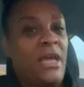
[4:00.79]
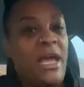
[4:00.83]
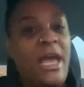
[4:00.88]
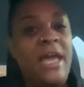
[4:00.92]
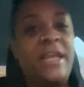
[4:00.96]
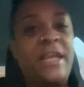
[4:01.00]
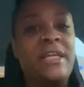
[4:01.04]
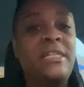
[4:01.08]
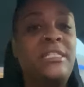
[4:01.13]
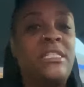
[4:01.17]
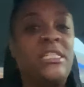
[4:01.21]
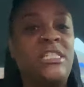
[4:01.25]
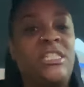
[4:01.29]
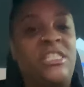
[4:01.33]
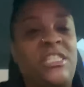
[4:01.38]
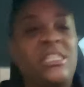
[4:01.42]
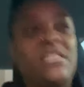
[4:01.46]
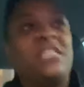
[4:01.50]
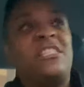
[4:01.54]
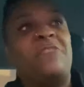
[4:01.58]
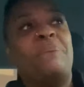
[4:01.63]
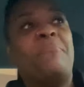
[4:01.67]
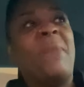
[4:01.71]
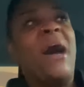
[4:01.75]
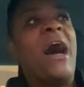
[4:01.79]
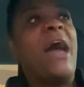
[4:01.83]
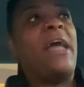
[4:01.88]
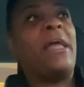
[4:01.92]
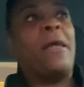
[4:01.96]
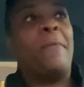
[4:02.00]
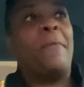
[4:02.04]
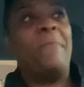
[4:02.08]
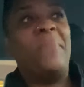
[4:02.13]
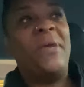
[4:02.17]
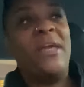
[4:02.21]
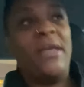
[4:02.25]
And this is just my
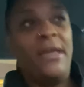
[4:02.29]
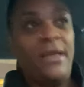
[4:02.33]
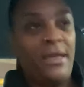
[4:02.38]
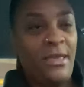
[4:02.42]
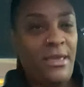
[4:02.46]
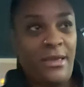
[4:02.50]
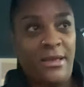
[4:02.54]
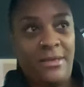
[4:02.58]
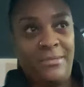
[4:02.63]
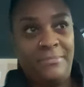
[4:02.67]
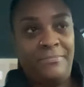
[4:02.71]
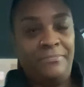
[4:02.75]
opinion.